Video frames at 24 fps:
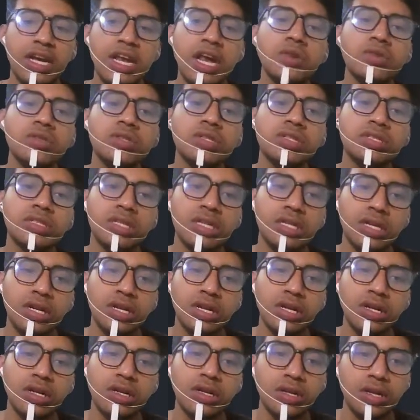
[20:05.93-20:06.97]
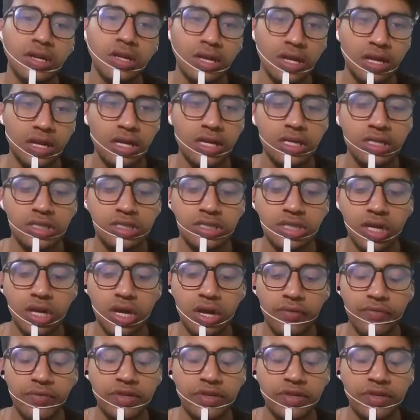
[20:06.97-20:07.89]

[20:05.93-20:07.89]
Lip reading: Now just here is a